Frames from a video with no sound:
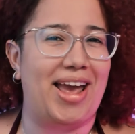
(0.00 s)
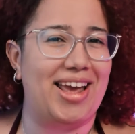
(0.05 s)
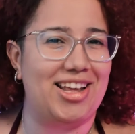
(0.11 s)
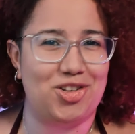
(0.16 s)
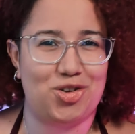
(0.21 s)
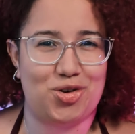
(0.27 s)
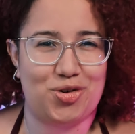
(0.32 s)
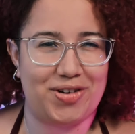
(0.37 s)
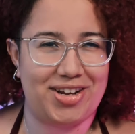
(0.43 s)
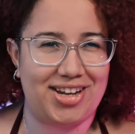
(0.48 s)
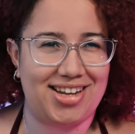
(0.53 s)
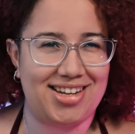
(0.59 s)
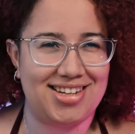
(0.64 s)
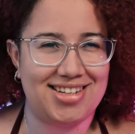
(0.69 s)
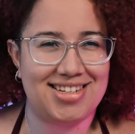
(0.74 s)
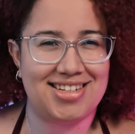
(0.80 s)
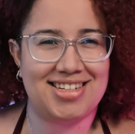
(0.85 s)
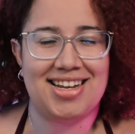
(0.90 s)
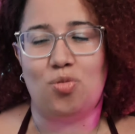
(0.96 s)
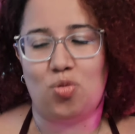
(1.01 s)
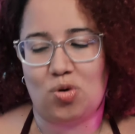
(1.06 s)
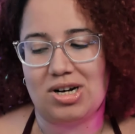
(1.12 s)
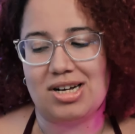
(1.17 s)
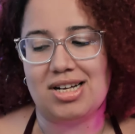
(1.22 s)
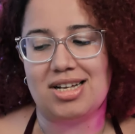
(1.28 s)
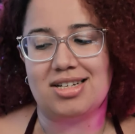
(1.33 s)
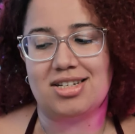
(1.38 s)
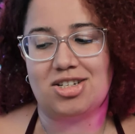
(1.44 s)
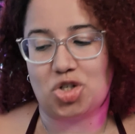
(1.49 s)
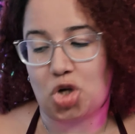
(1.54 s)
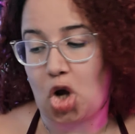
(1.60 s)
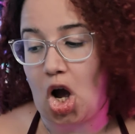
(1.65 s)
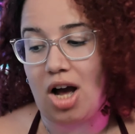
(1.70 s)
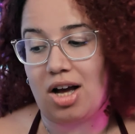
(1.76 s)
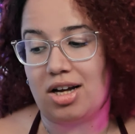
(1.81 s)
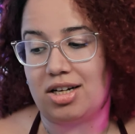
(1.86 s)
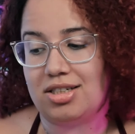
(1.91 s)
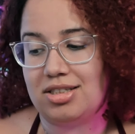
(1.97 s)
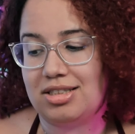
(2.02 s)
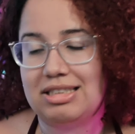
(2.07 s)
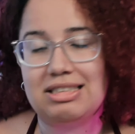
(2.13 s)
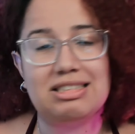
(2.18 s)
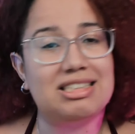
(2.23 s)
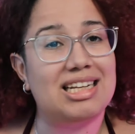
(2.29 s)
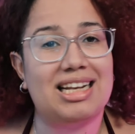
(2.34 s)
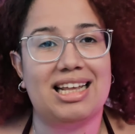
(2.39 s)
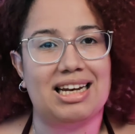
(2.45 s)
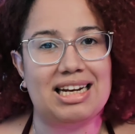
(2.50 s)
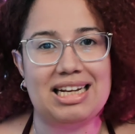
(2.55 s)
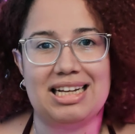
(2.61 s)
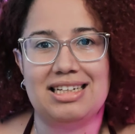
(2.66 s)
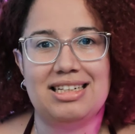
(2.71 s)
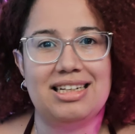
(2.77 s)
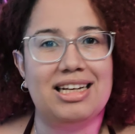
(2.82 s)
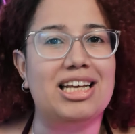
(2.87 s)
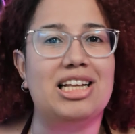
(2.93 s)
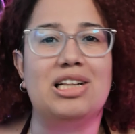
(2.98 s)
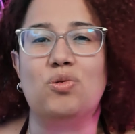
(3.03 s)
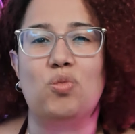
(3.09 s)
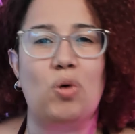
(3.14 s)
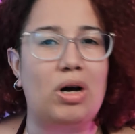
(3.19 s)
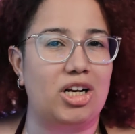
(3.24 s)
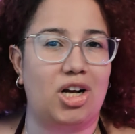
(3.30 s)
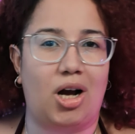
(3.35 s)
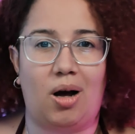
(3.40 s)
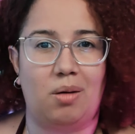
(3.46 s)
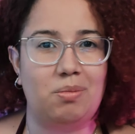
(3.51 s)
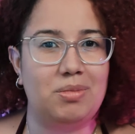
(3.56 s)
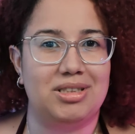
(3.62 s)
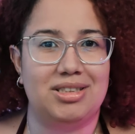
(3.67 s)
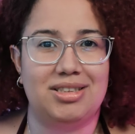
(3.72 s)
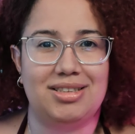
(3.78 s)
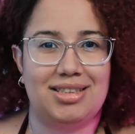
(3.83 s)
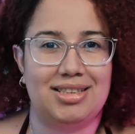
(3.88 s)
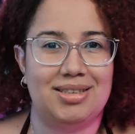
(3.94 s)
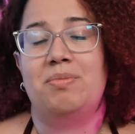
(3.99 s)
entries was gone, deleted in one command.